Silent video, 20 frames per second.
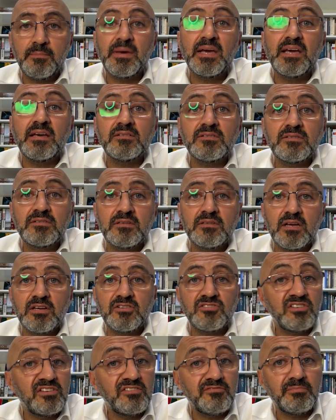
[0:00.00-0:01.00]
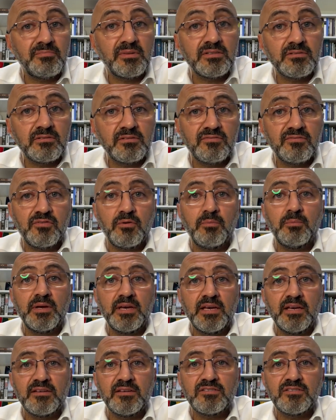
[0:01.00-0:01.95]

biggest achievement for me.